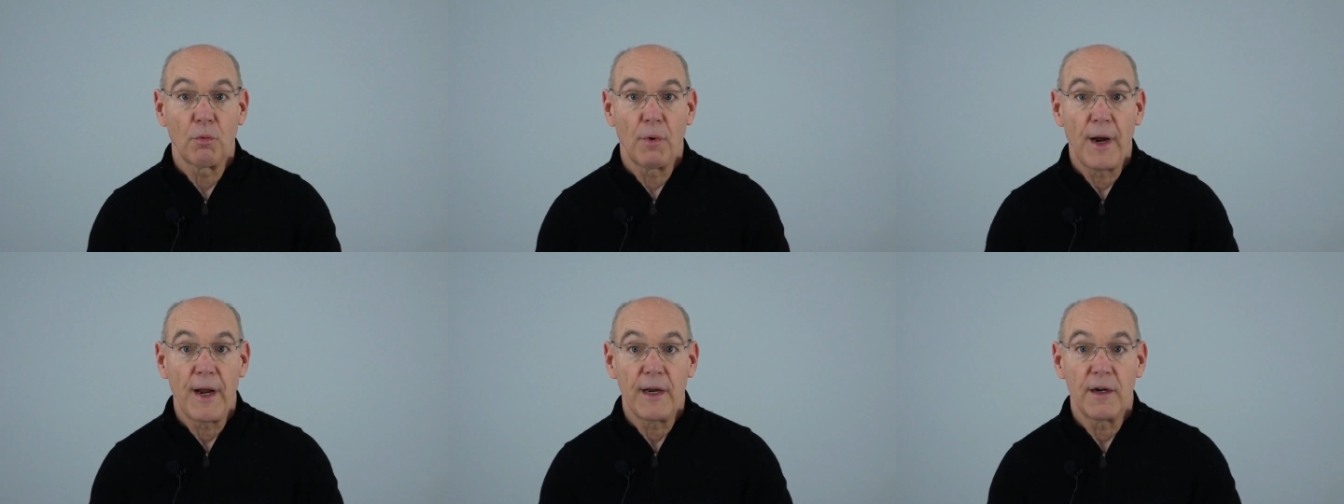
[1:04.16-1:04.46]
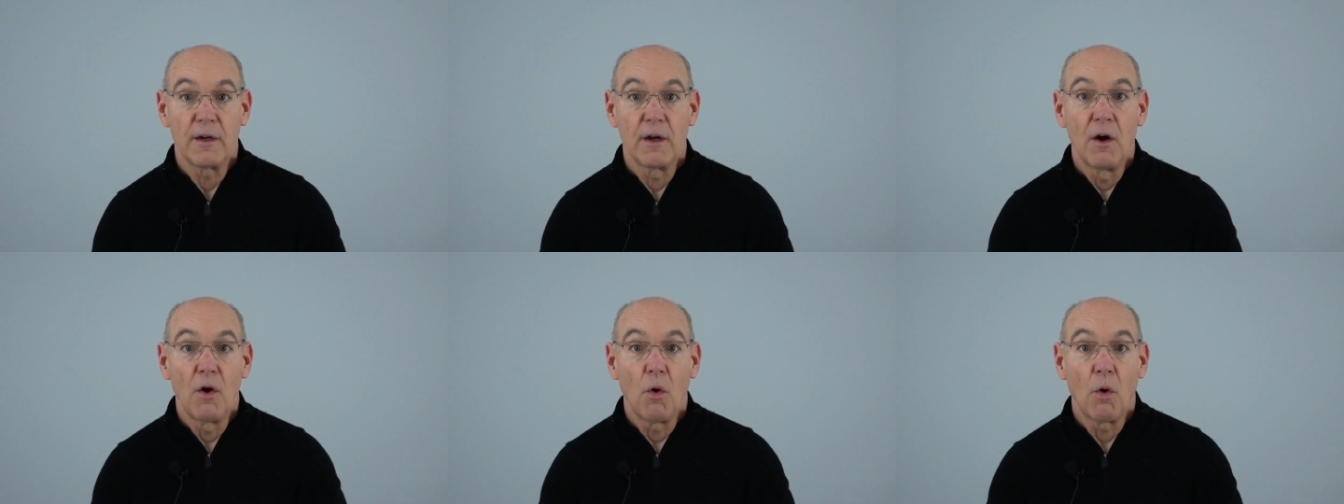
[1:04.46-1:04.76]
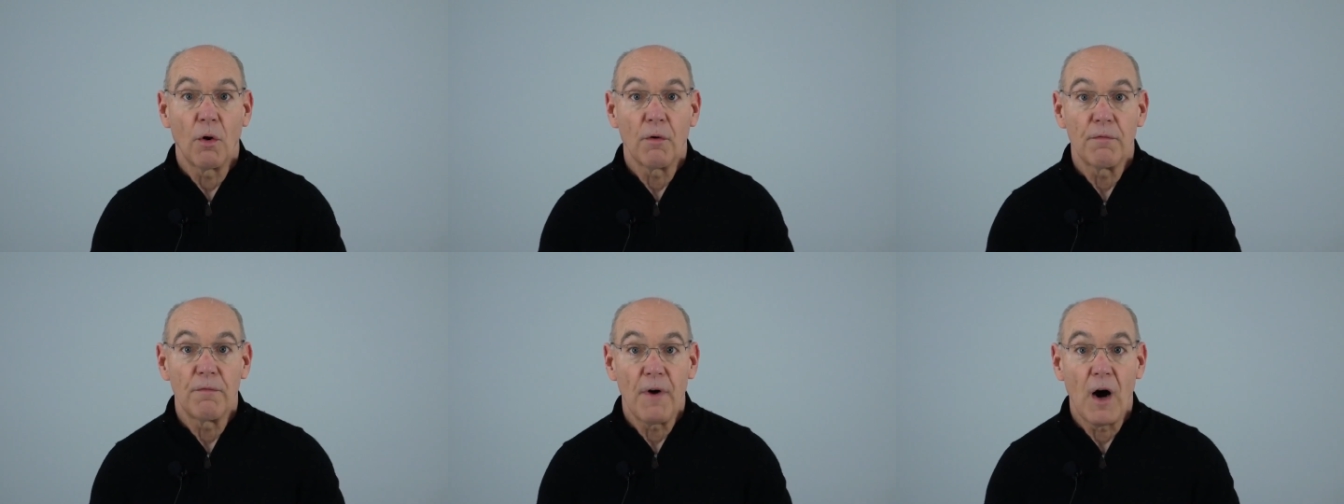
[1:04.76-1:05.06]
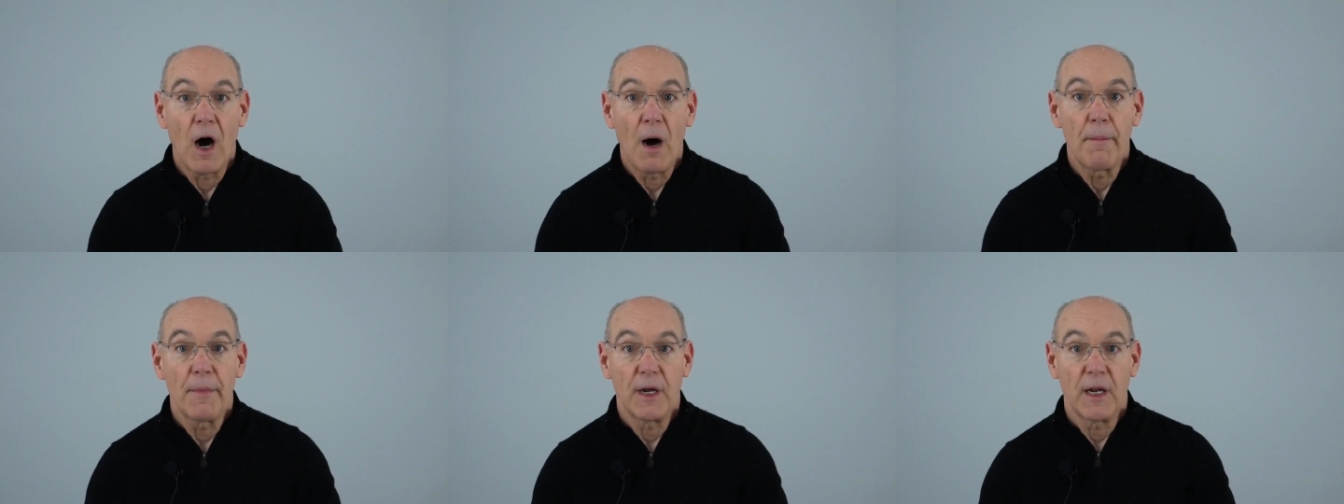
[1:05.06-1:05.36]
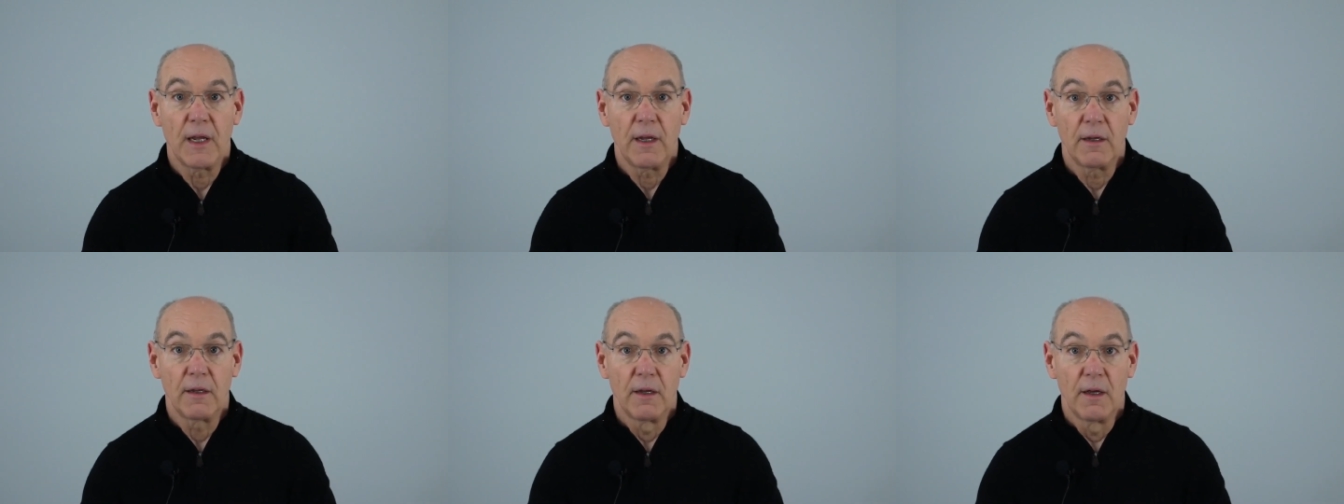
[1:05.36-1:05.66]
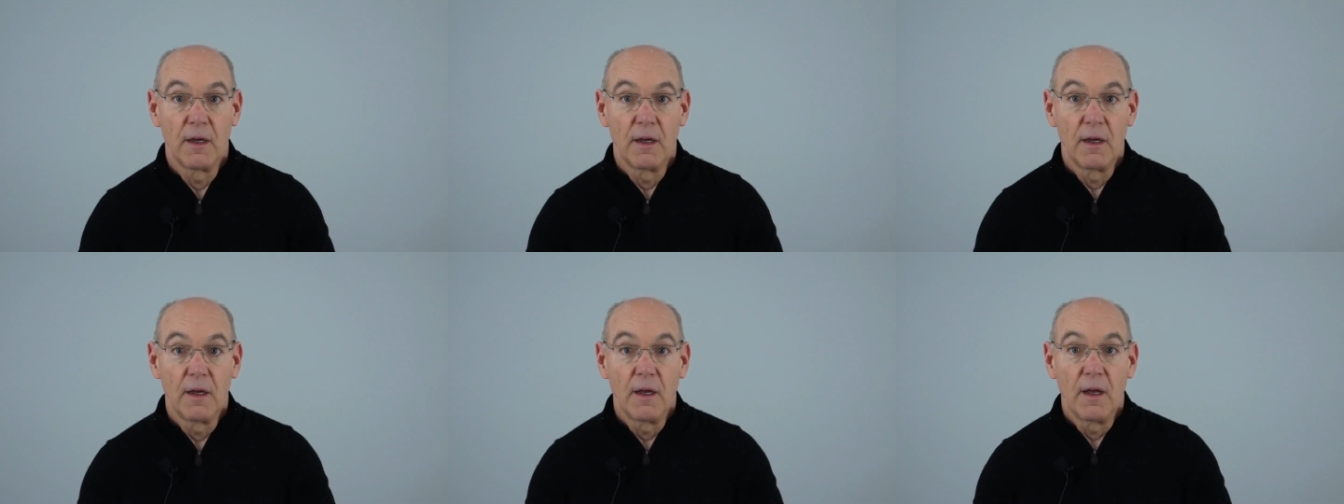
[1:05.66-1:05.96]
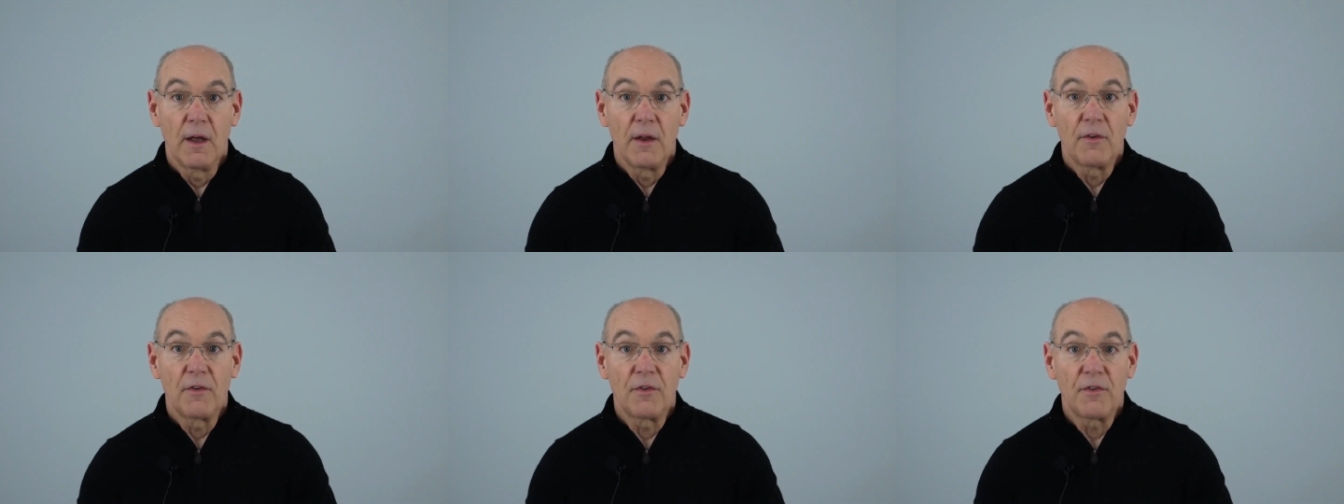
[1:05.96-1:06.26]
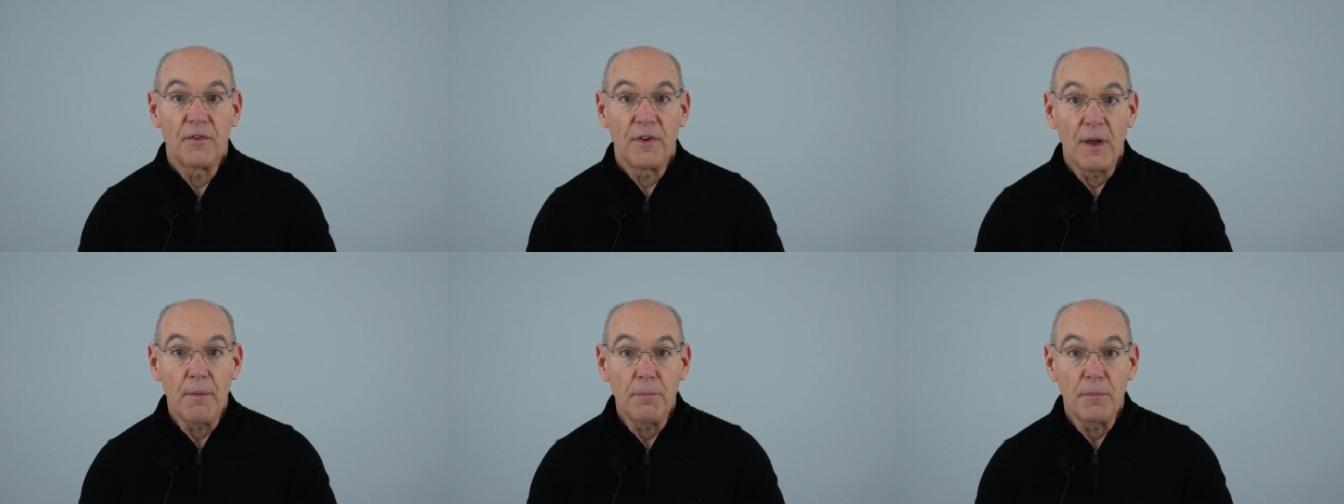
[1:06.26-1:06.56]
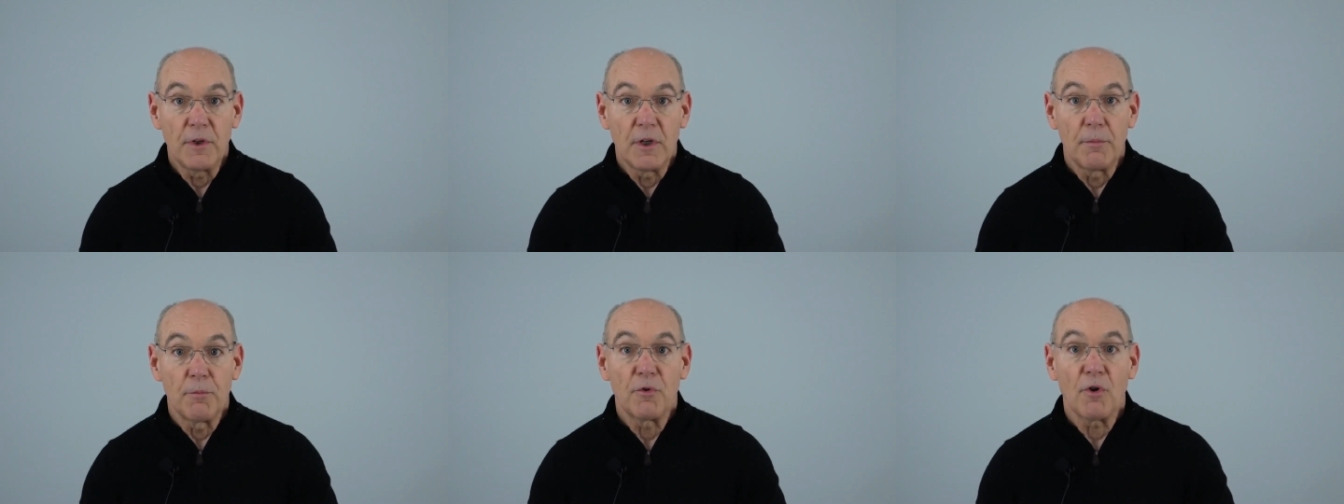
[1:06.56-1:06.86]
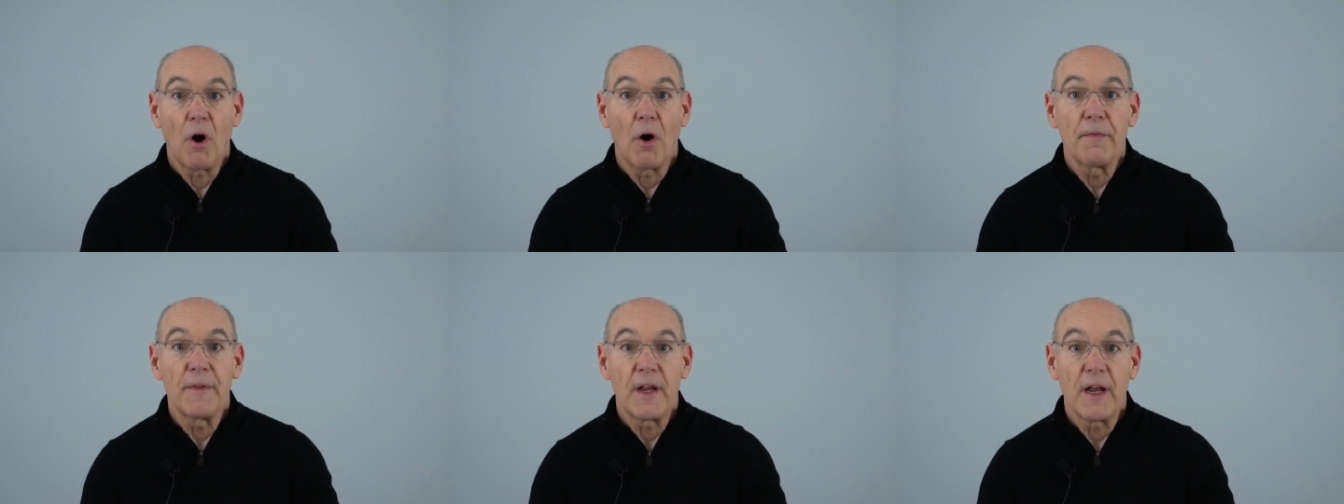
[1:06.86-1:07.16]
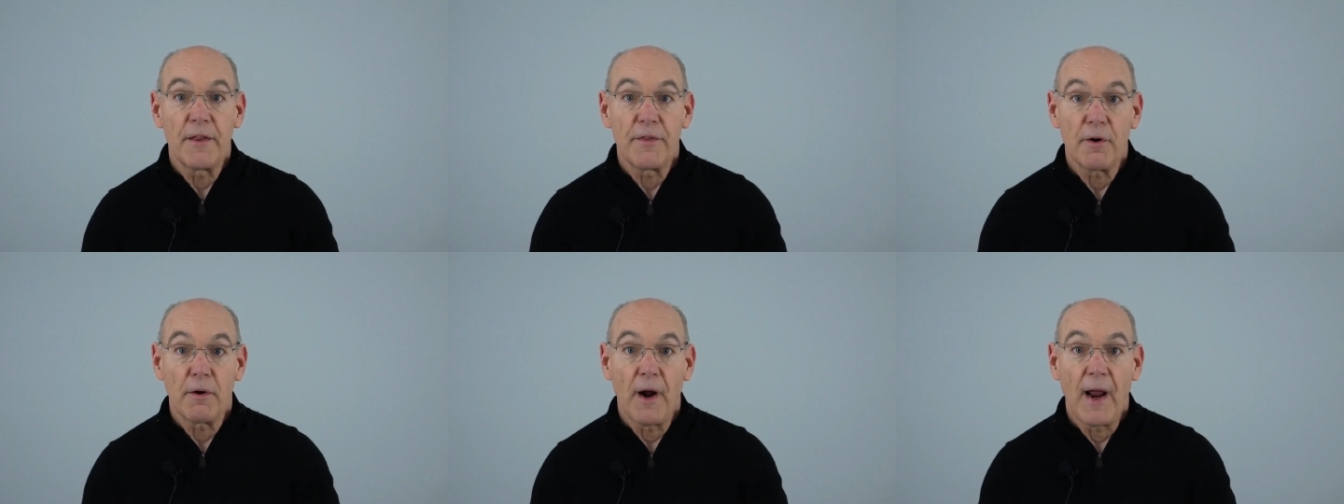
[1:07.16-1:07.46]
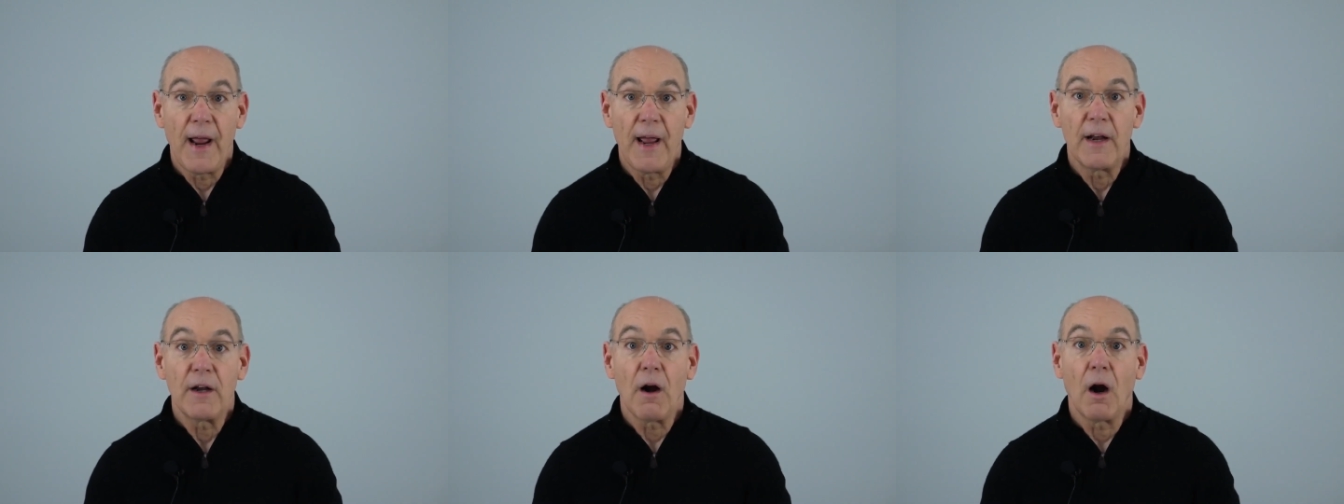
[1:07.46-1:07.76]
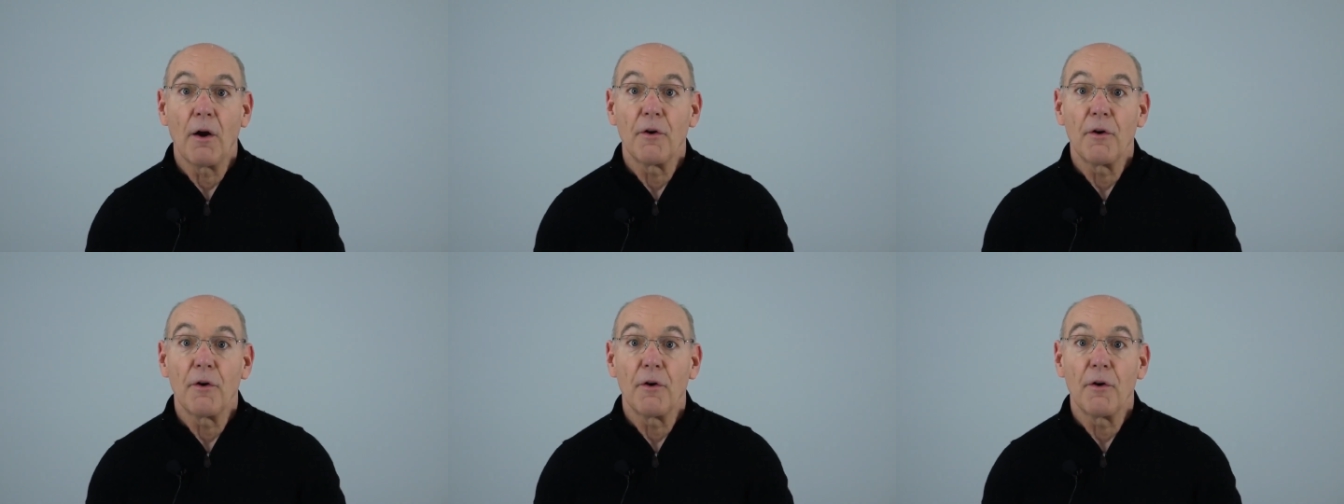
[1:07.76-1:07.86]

rate, or vomiting. Symptoms, on the other hand,